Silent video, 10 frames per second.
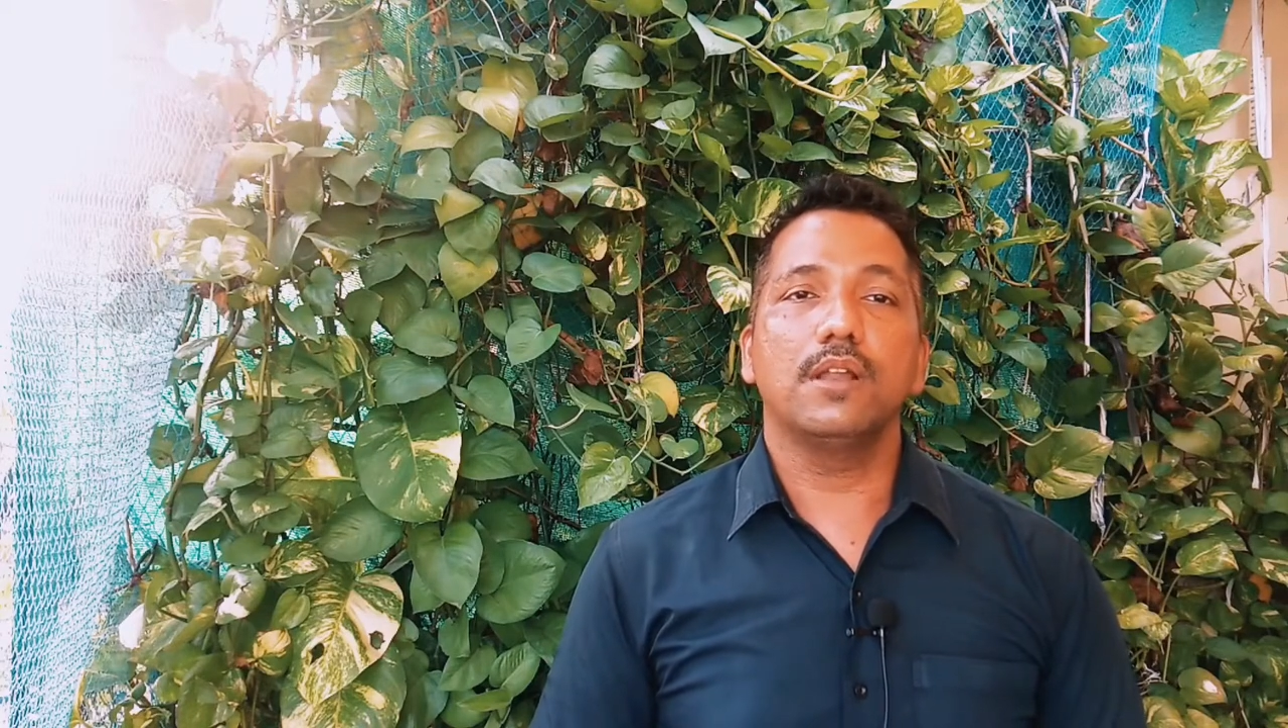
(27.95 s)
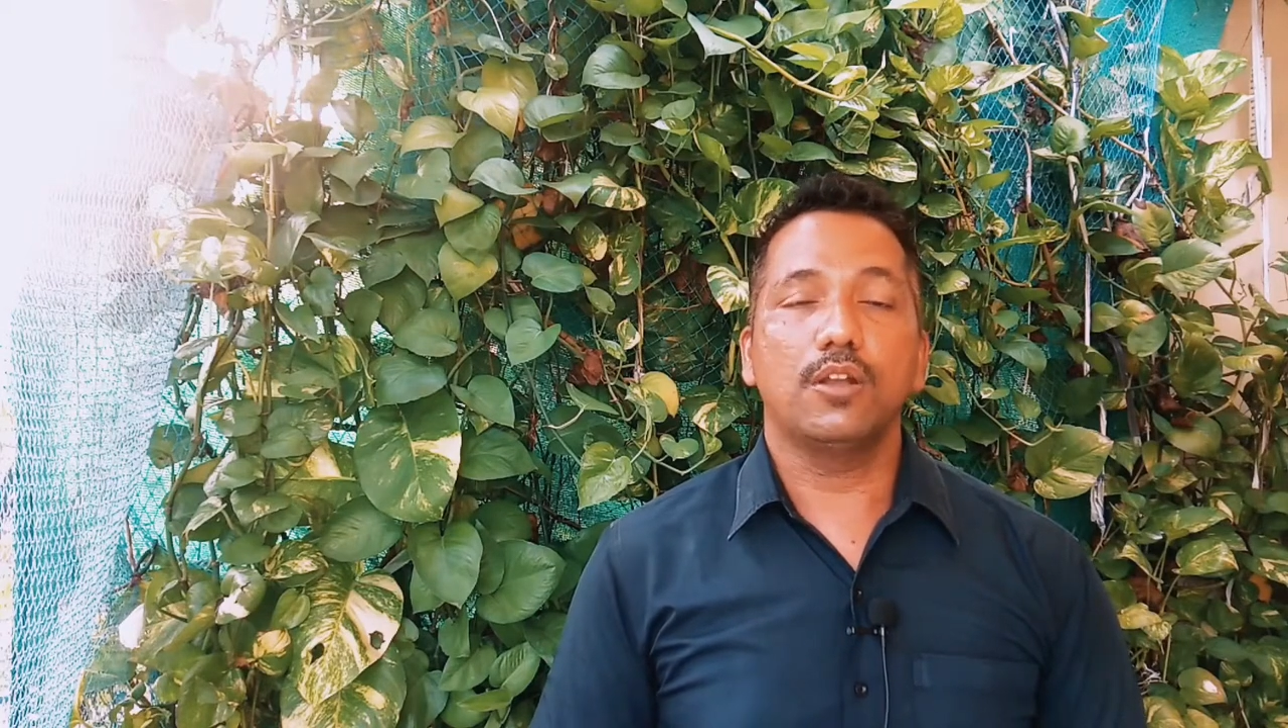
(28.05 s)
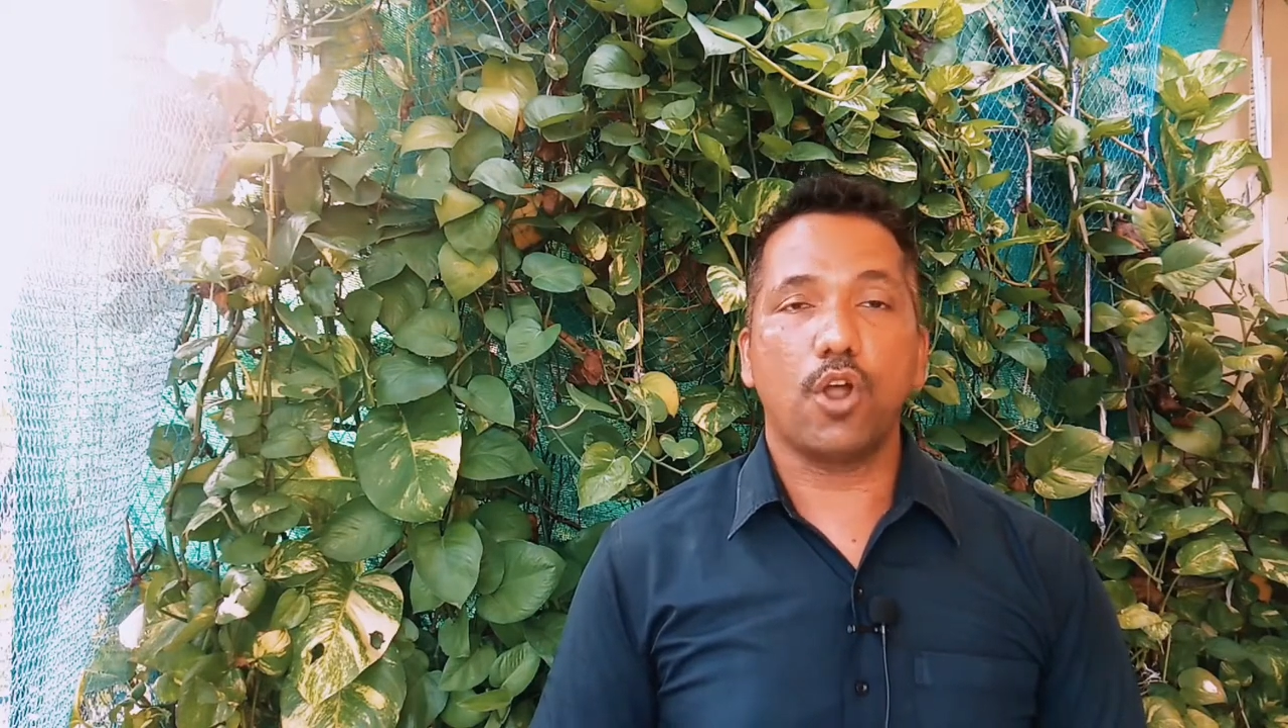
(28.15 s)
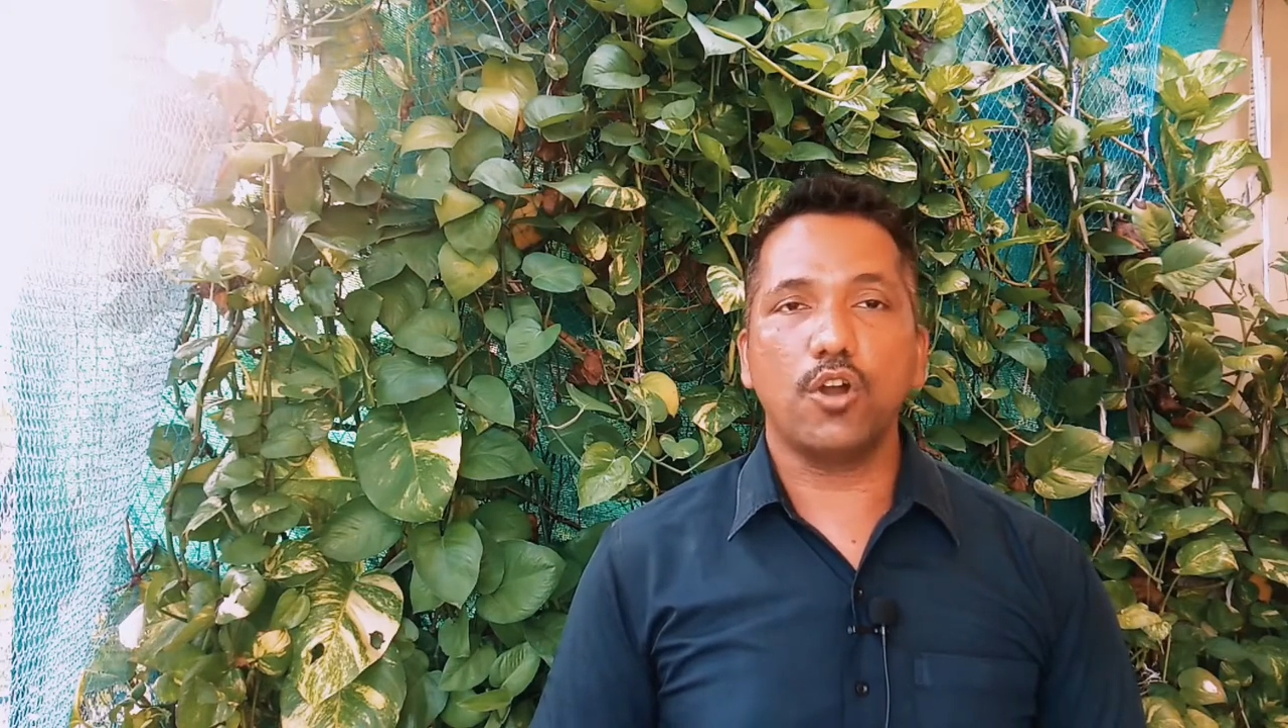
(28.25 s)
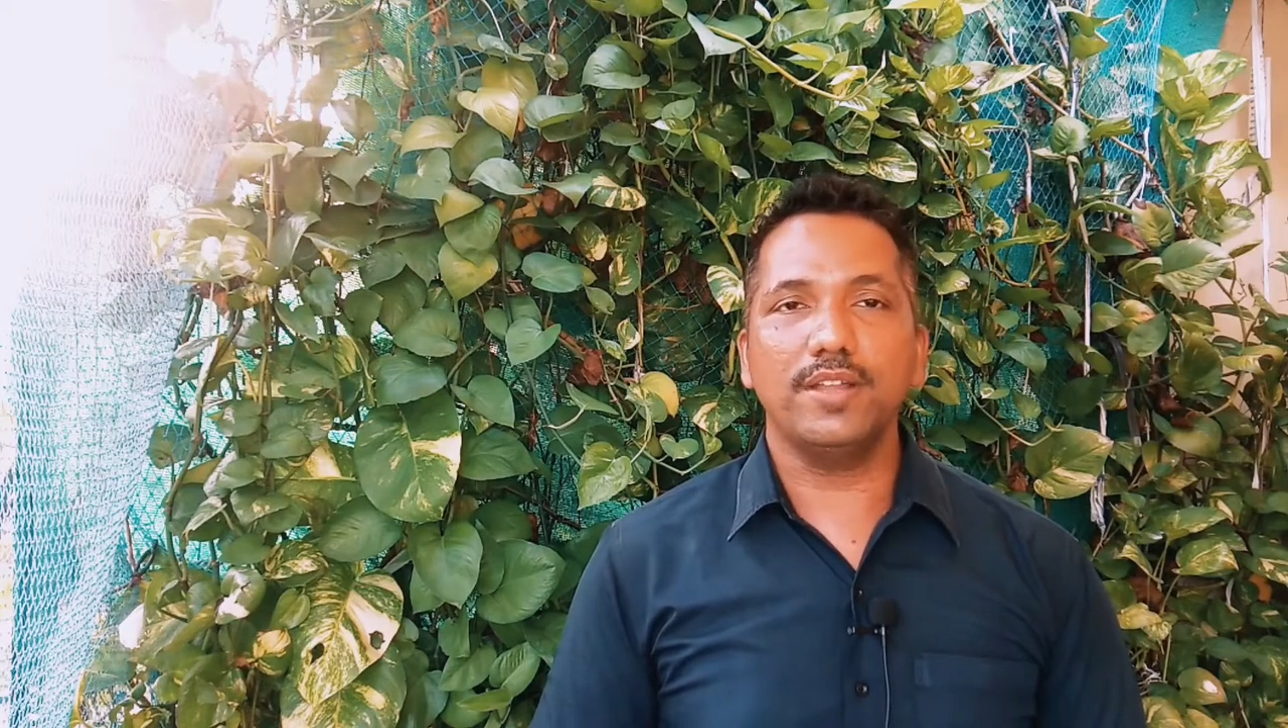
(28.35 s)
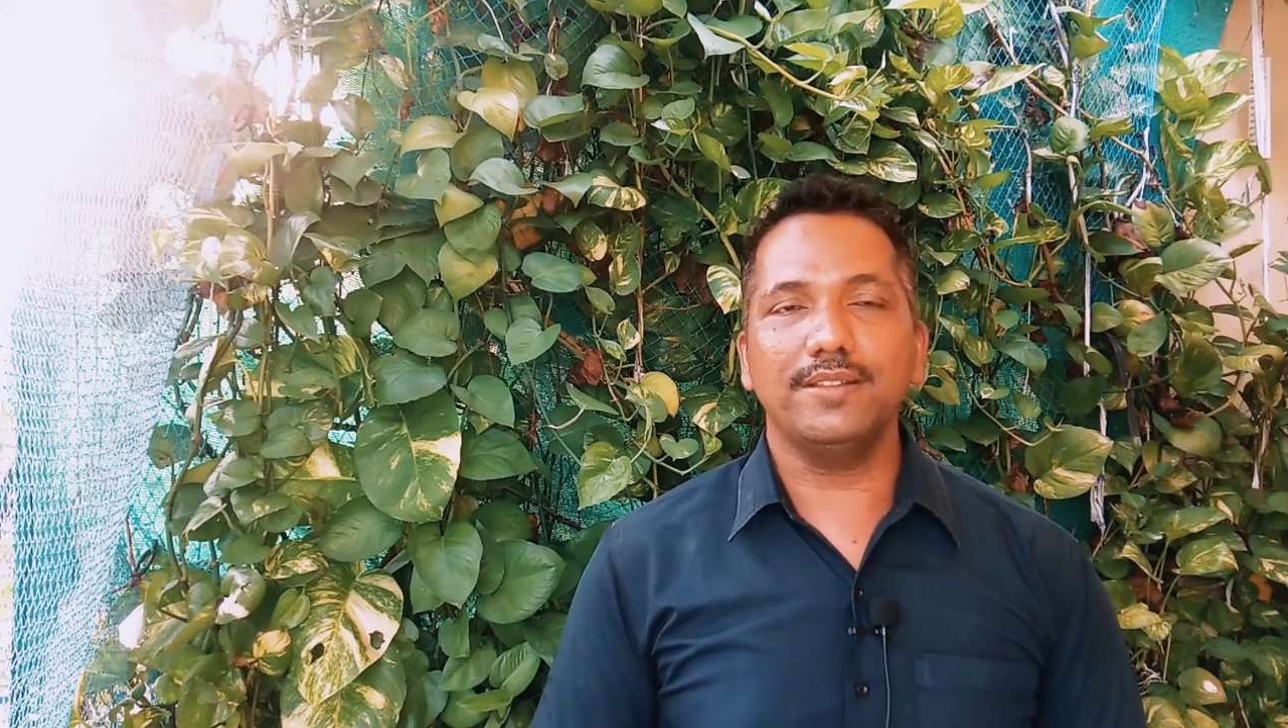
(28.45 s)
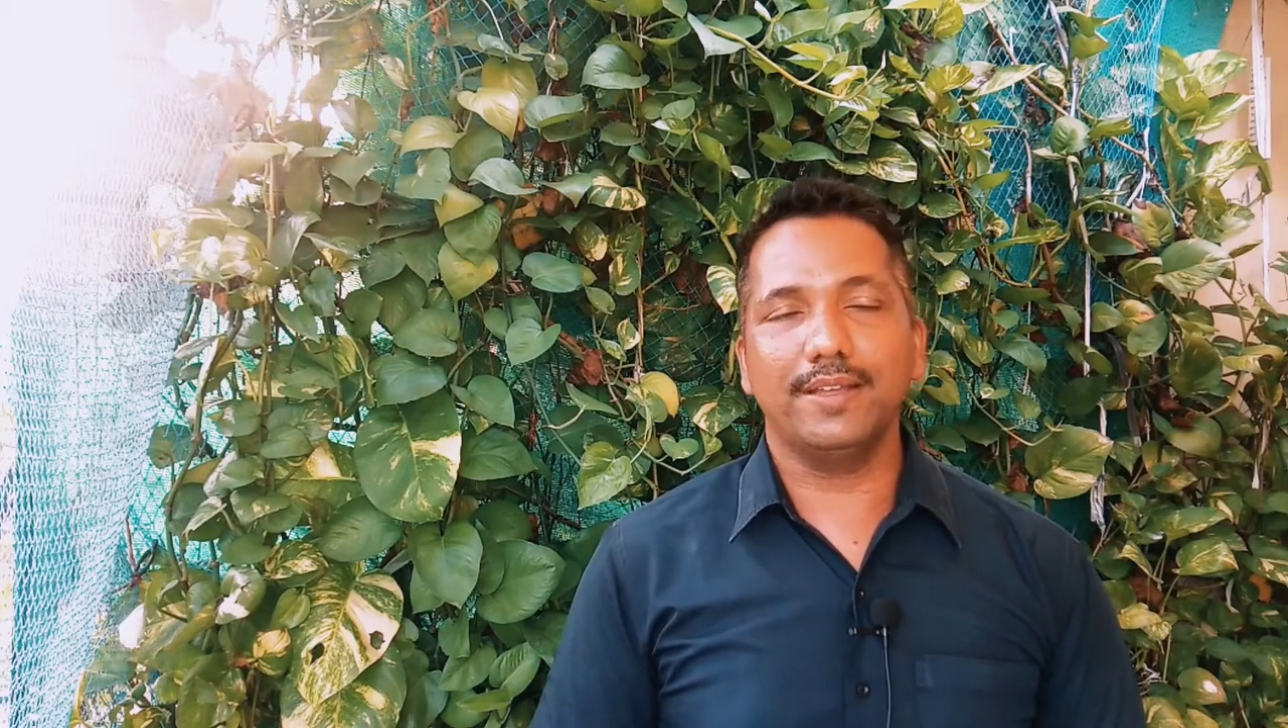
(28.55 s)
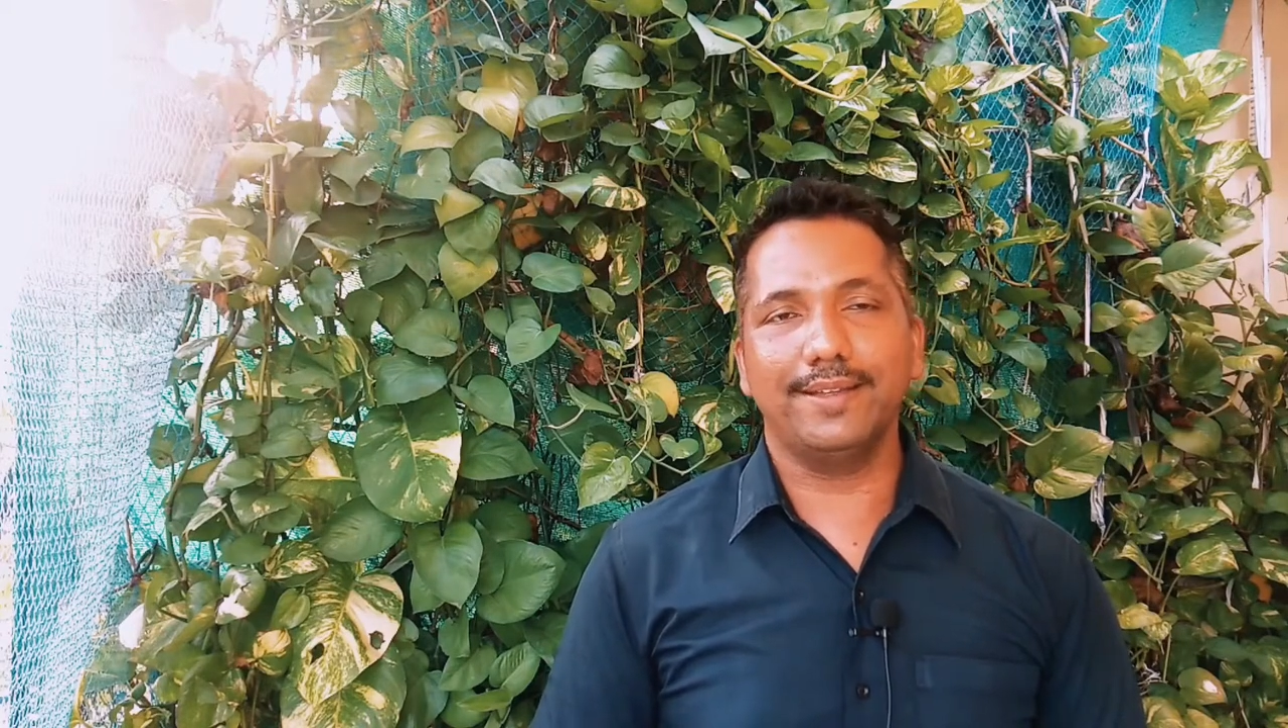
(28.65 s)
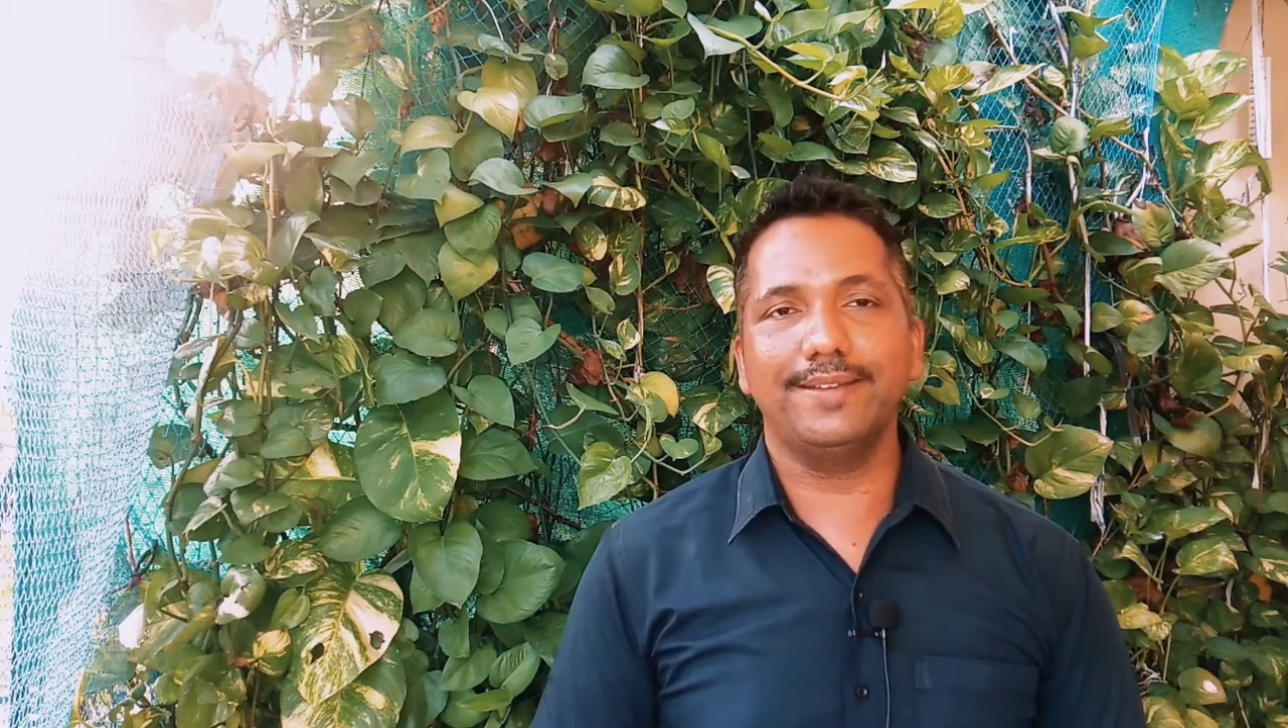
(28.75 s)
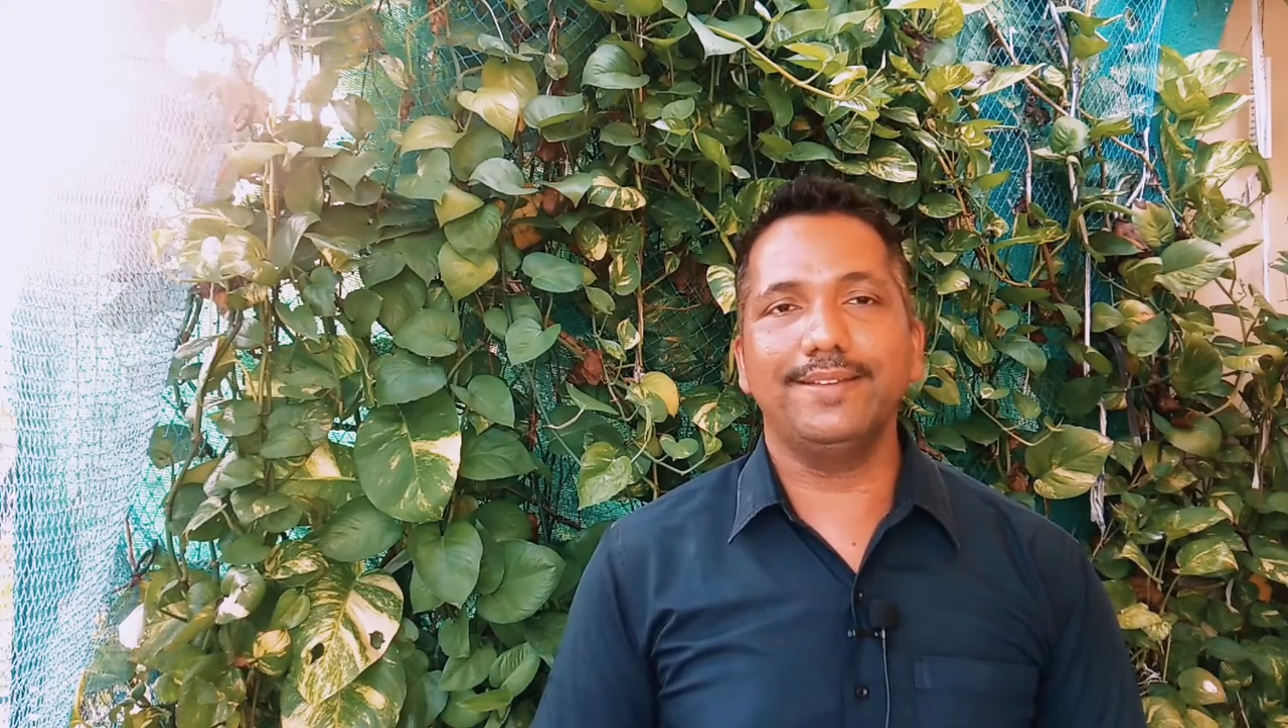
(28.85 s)
nodding the
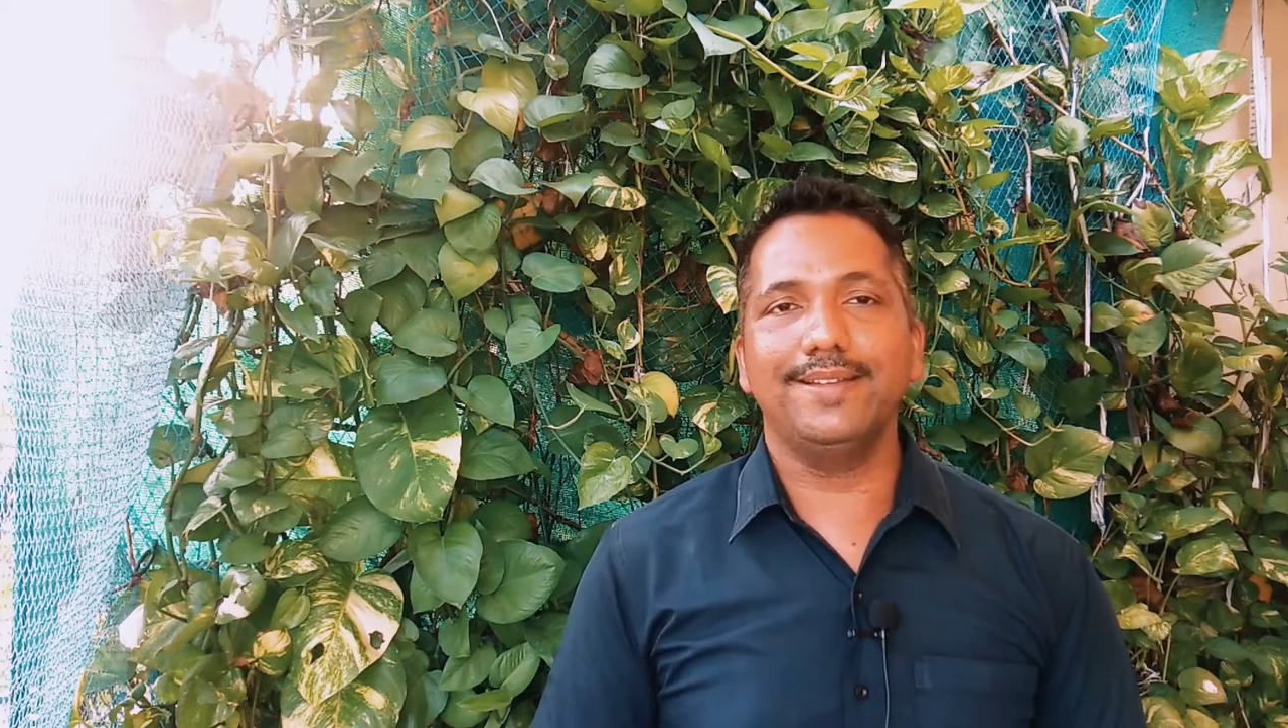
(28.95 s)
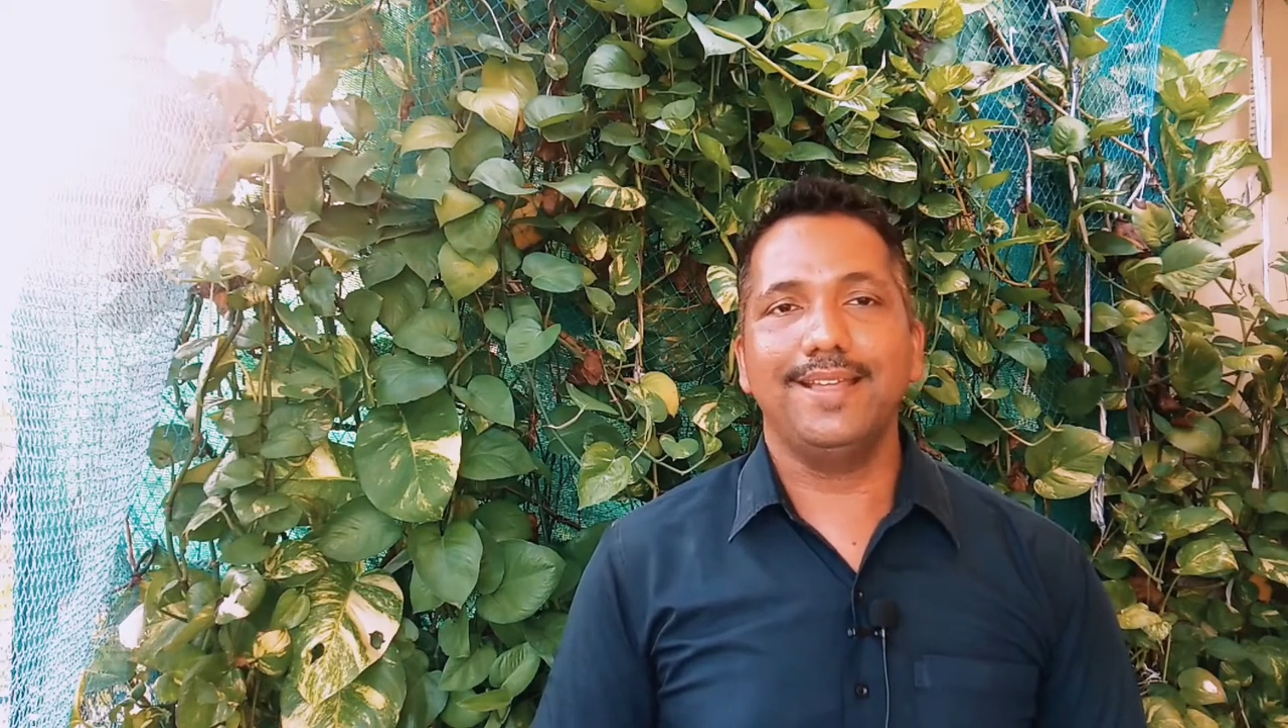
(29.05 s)
head